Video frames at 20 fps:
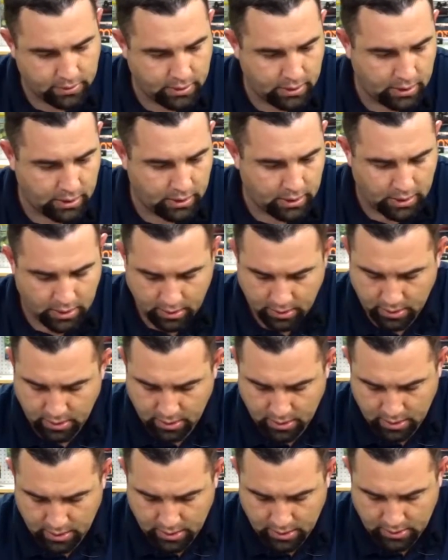the
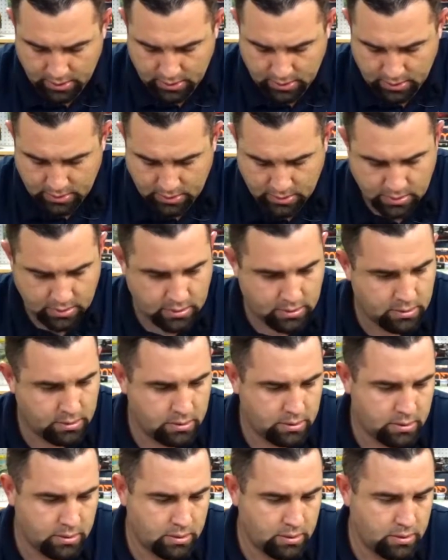Lunker Hunt.
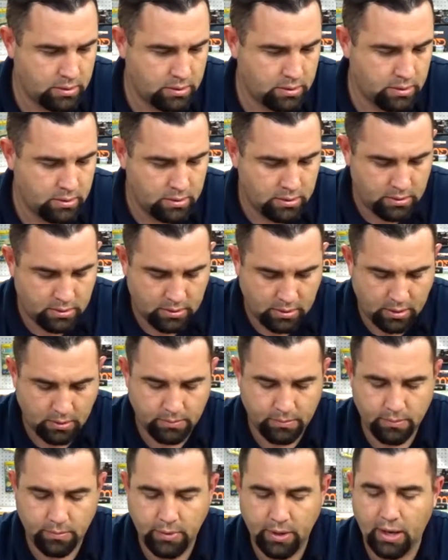
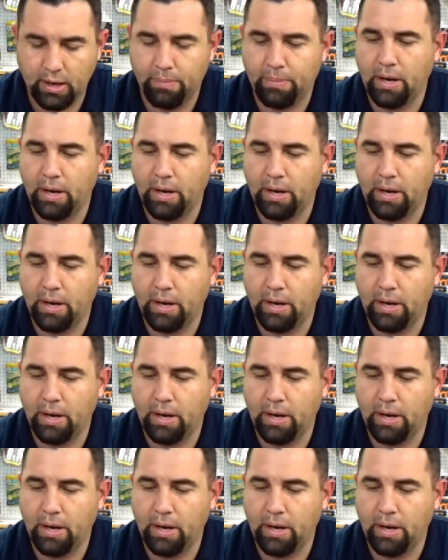Oh, we got